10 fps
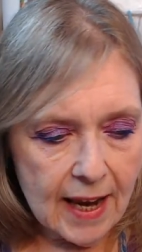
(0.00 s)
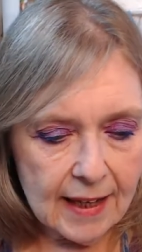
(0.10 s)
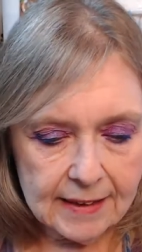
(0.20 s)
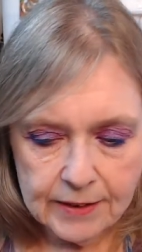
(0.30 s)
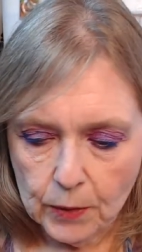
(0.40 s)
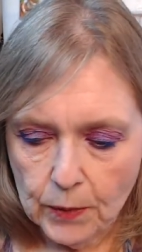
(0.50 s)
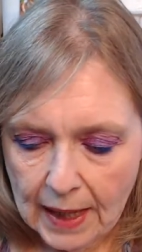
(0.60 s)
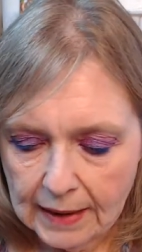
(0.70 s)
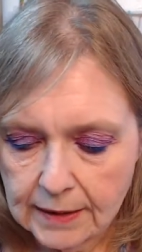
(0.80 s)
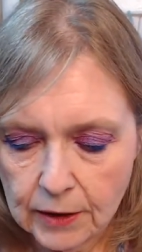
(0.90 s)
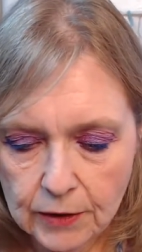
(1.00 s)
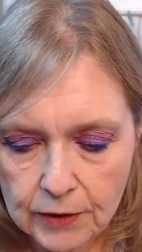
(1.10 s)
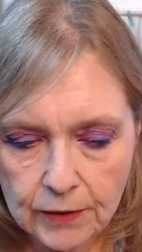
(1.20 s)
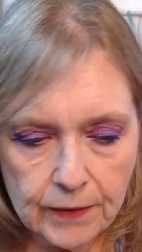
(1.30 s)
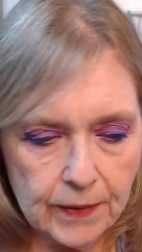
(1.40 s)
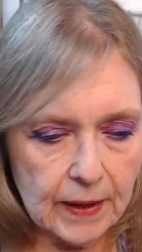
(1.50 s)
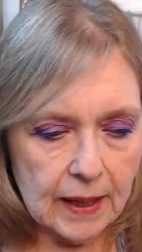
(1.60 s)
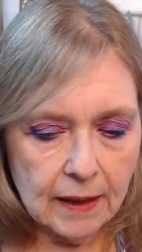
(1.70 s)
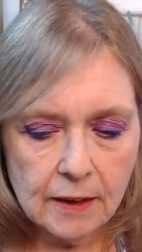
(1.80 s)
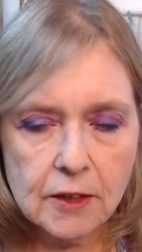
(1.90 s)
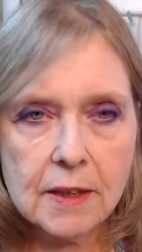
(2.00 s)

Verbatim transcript: and so that's a good thing.